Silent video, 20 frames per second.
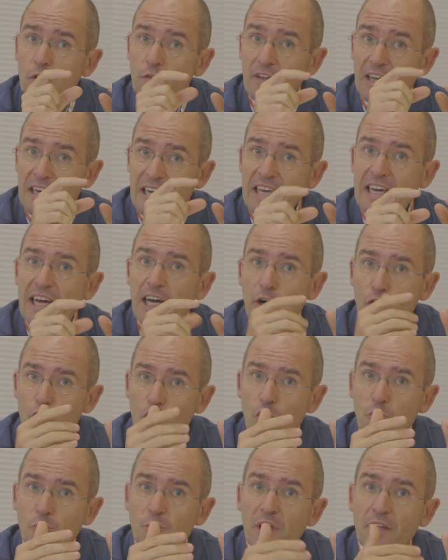of the legal
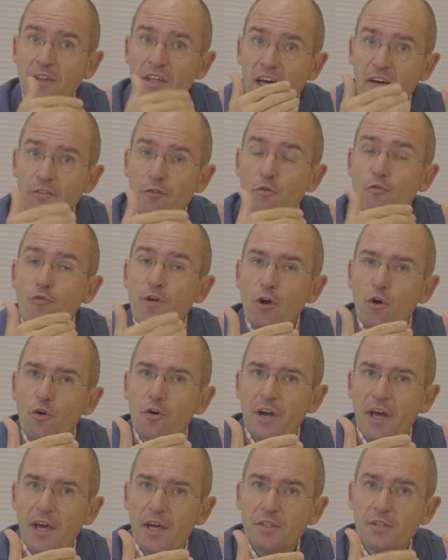norms that have
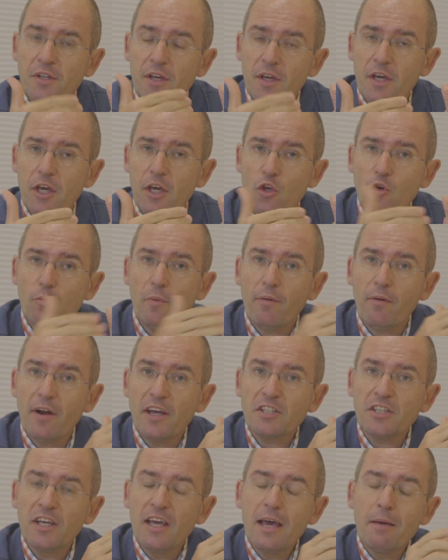recognized human
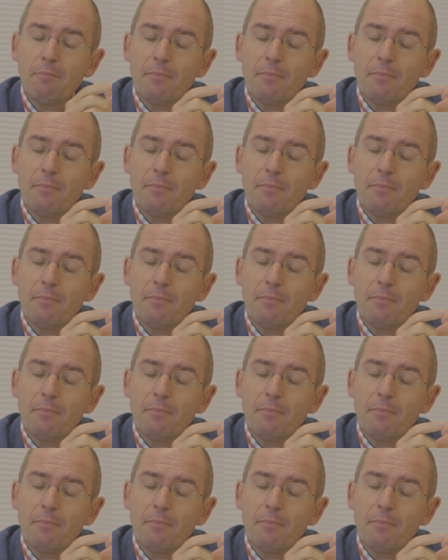rights,